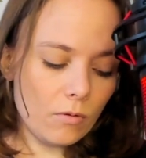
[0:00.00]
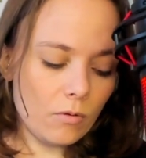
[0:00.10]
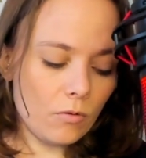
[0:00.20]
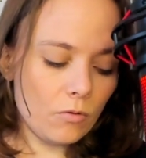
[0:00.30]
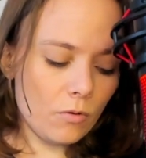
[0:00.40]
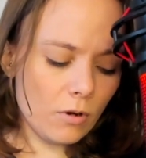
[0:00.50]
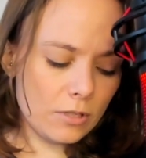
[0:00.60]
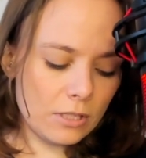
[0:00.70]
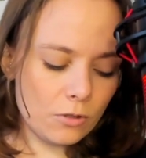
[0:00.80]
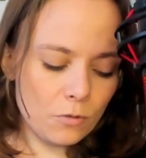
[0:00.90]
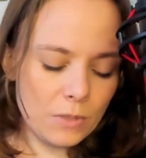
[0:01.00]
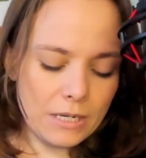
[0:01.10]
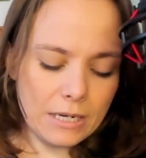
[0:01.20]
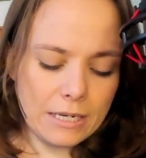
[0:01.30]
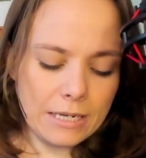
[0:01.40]
You got this new
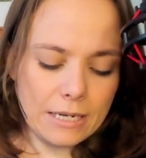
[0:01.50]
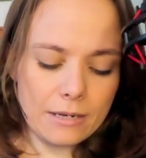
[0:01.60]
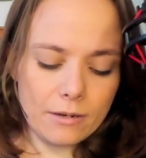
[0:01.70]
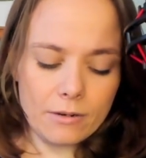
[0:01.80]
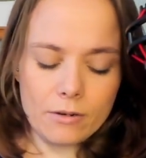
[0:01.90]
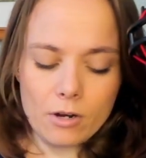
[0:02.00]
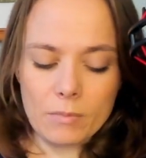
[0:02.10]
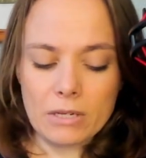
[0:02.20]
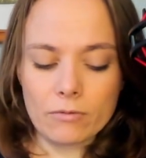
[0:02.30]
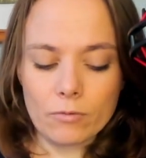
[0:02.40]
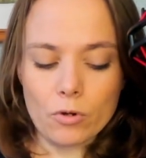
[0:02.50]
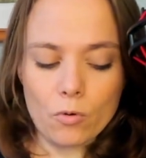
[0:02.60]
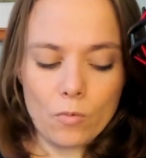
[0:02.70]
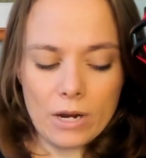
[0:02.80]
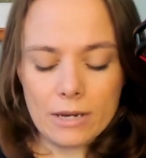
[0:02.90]
beginning here coming
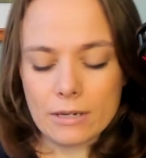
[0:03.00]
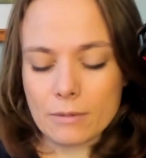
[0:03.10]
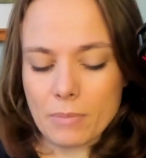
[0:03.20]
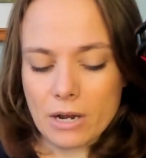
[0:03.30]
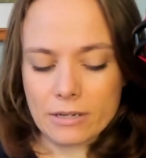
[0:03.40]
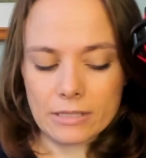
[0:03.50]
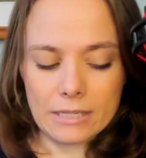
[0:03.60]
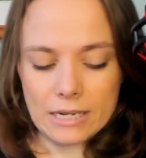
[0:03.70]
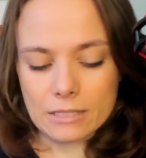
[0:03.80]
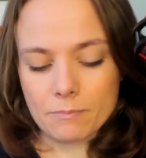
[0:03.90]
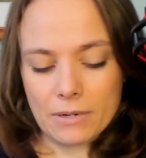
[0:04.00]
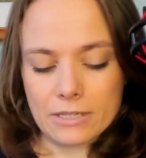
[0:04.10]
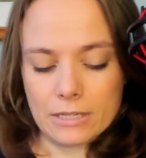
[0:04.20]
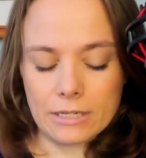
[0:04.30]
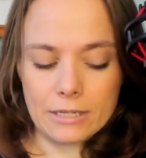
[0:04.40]
your way in the past, and that's
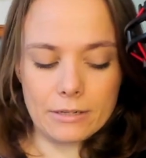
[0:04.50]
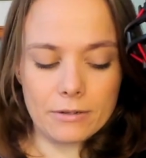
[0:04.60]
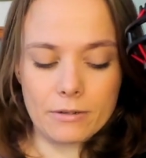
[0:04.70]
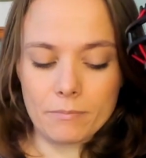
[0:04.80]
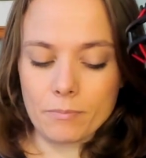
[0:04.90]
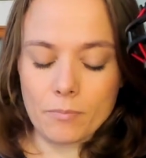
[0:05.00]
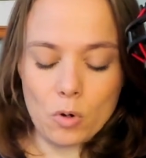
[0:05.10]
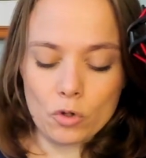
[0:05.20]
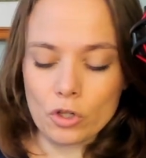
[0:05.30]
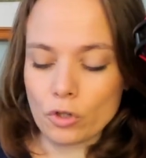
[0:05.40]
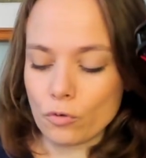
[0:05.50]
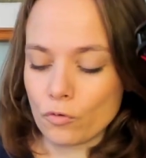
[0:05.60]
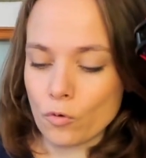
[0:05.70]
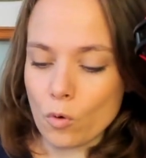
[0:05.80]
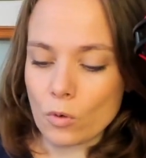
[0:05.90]
basically pushing you
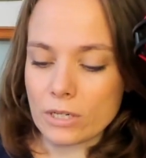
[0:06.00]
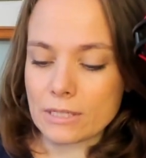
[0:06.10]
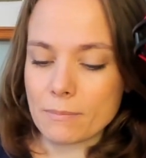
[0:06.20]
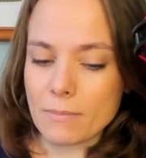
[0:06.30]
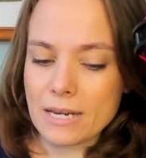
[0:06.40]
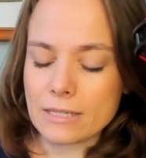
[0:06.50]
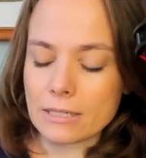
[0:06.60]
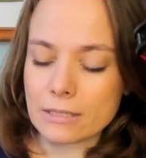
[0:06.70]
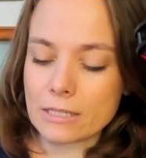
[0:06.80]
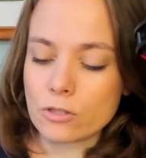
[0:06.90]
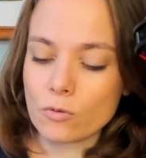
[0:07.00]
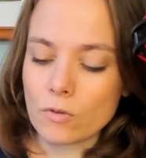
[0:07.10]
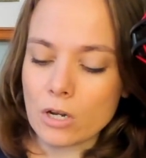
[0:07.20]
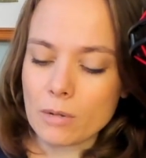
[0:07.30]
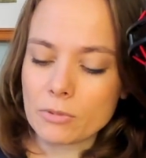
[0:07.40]
forward. It's amazing. This Two
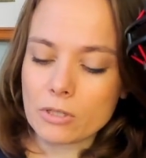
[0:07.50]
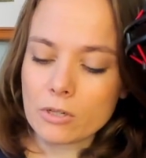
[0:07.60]
of Cups,